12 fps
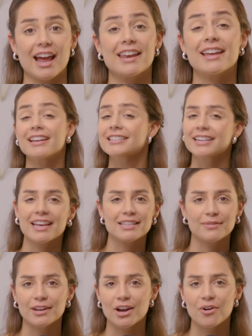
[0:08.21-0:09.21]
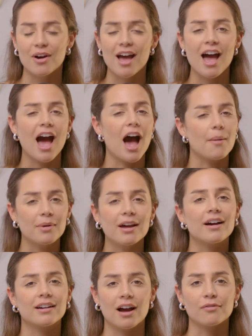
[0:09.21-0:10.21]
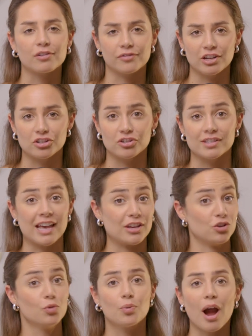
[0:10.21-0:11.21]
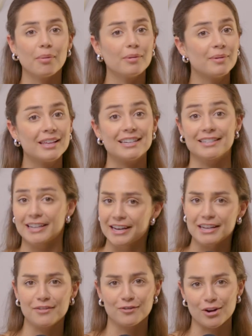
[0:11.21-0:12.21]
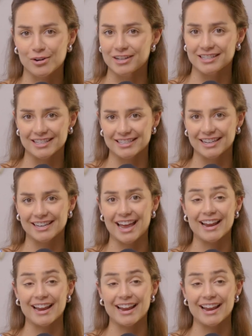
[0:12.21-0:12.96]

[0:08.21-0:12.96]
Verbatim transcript: And in today's video, I'm gonna uncover features that you probably didn't even know existed.